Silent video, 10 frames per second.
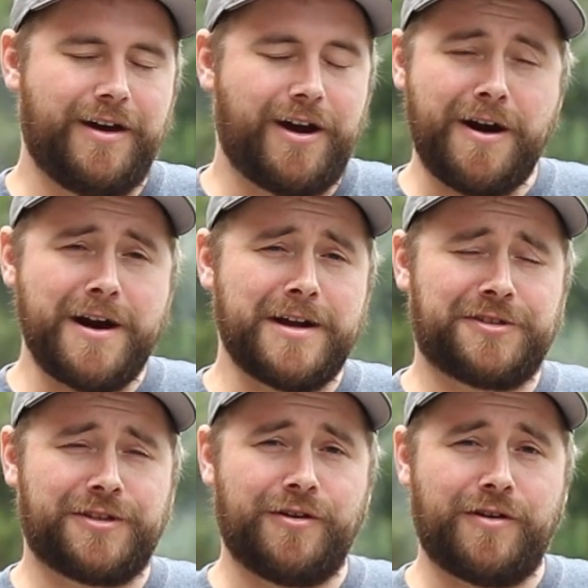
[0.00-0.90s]
Alright,
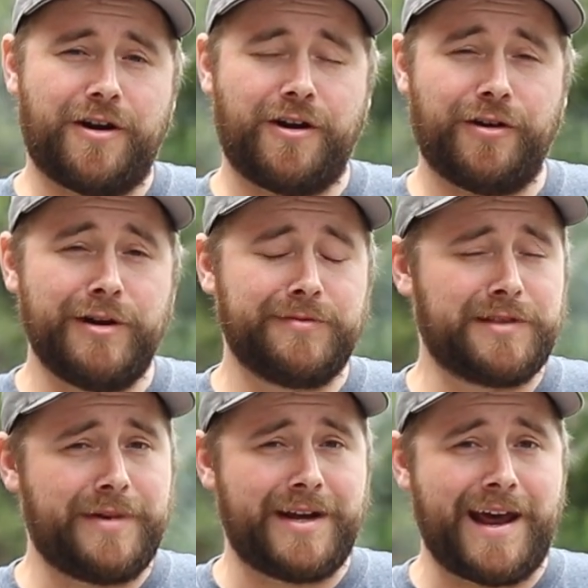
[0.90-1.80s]
so our ribs
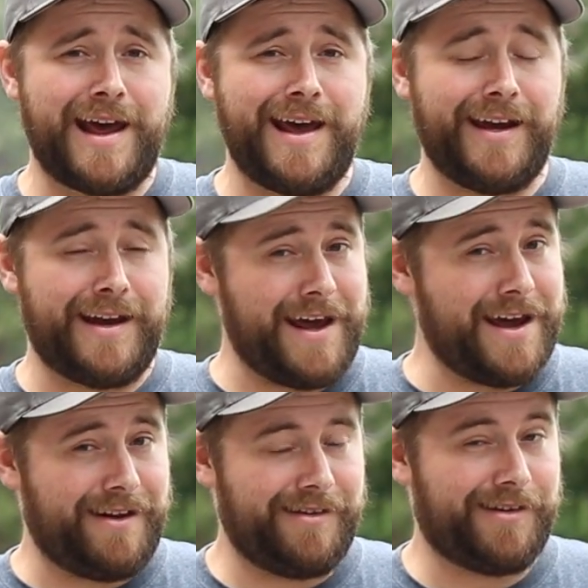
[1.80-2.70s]
have been hanging
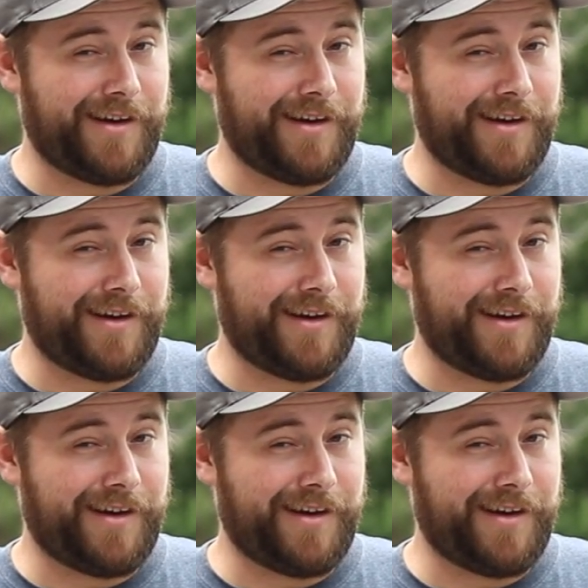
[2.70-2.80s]
out,